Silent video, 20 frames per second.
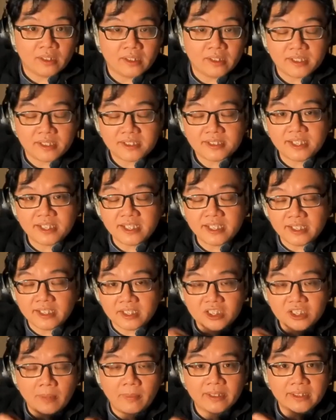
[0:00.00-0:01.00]
is the uh,
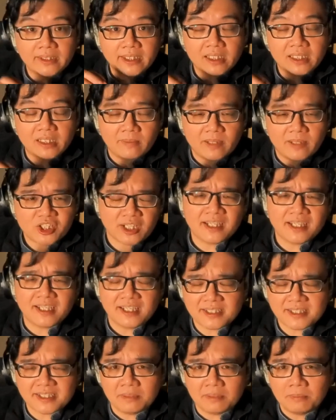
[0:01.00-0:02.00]
Jabatan Kebajikan. It's
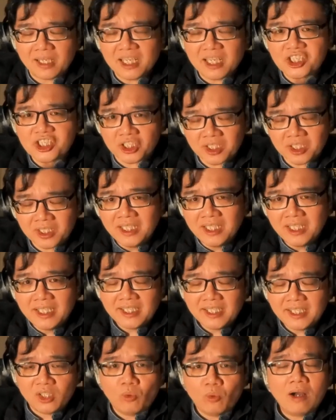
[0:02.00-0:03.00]
the Malaysian the
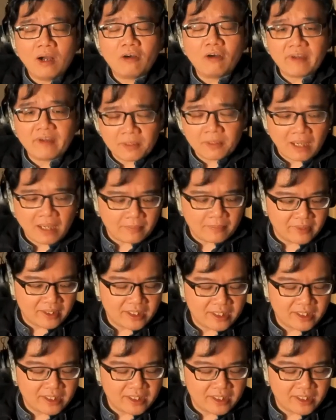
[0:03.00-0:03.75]
Welfare Department. Eh?